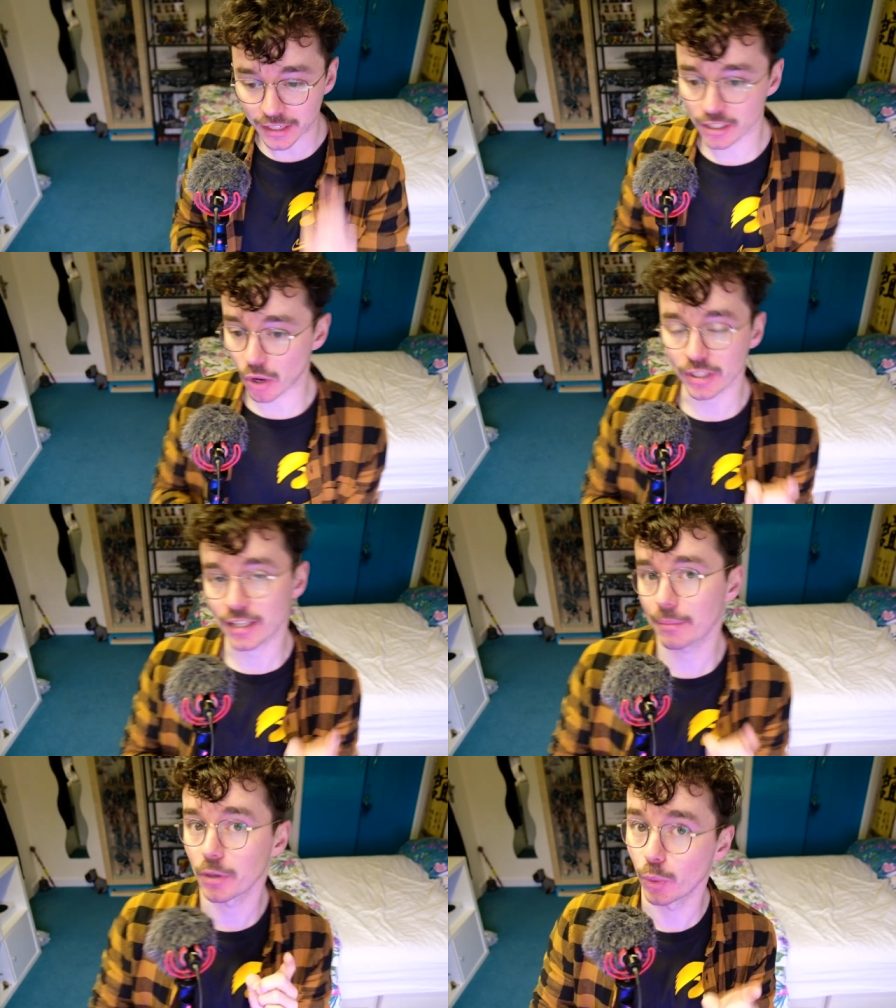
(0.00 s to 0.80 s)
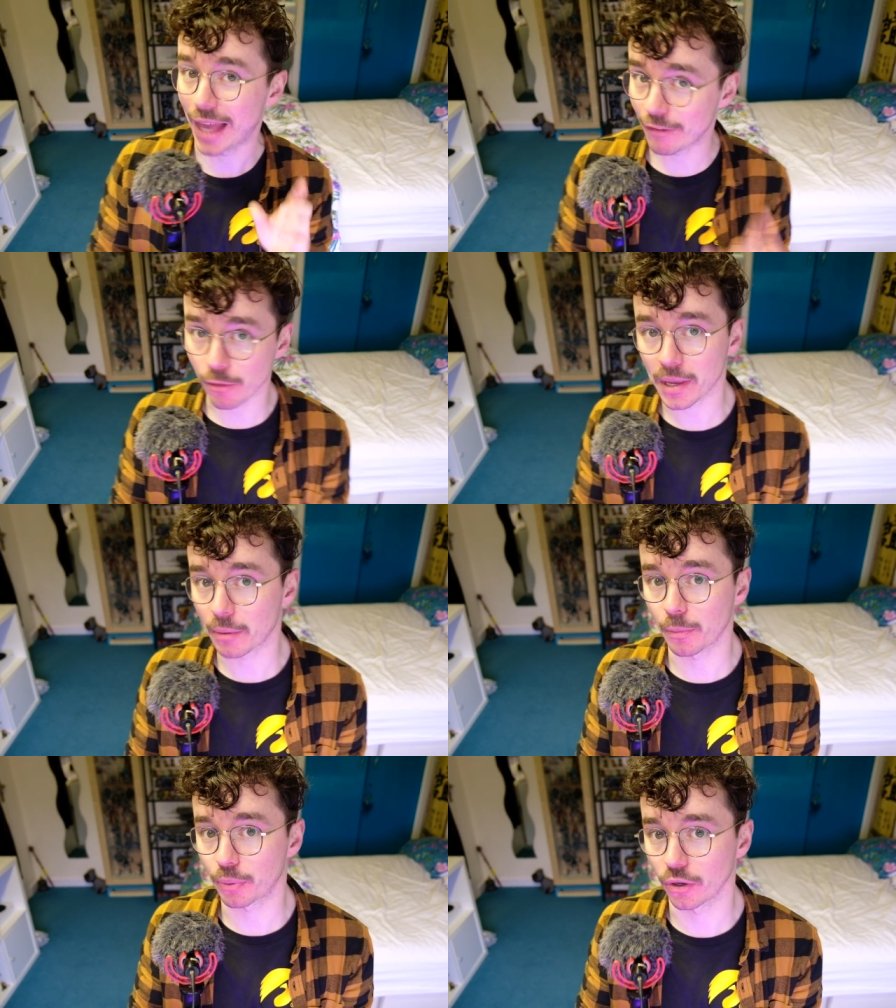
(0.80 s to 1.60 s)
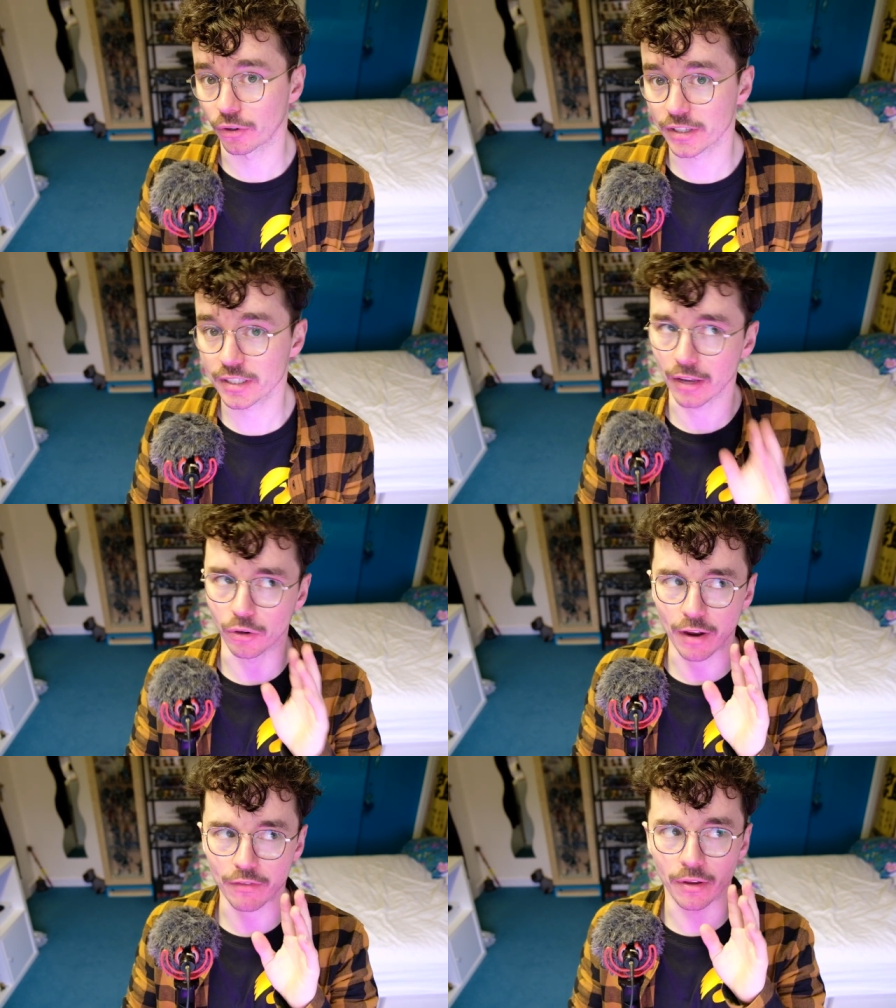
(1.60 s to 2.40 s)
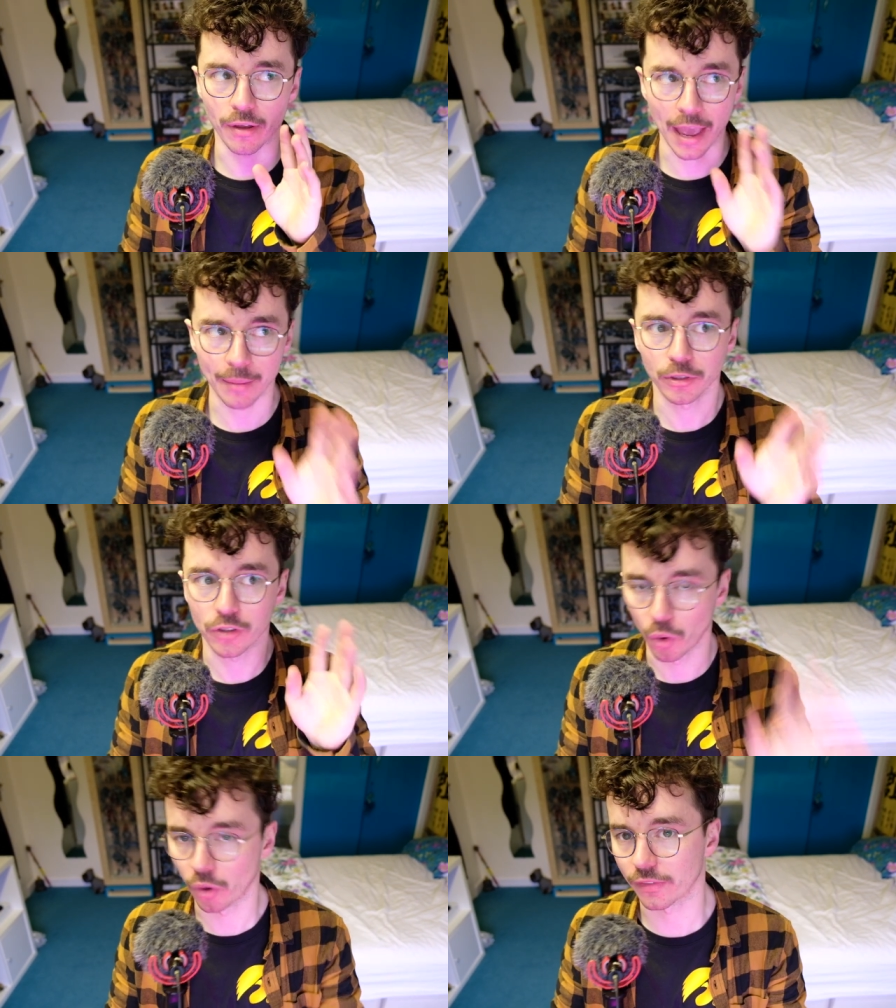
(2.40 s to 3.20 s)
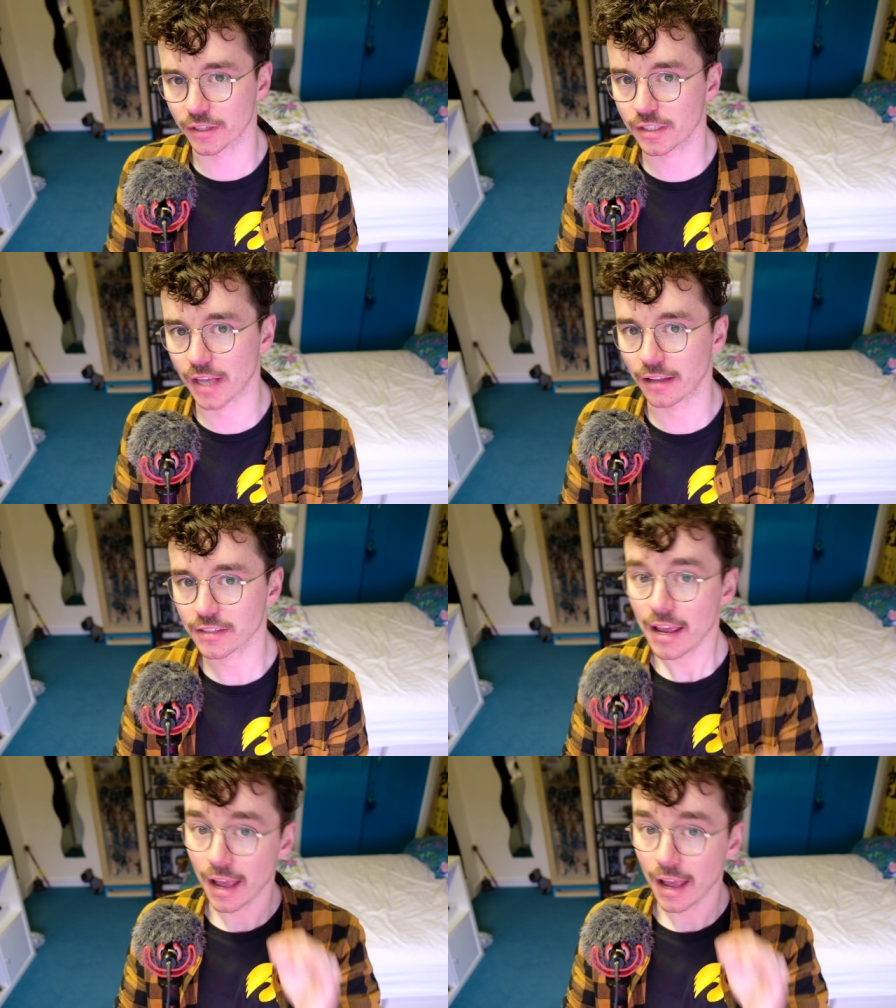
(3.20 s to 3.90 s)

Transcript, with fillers: is the only time you will ever be able to pre-order this set, or are ever able to order this set.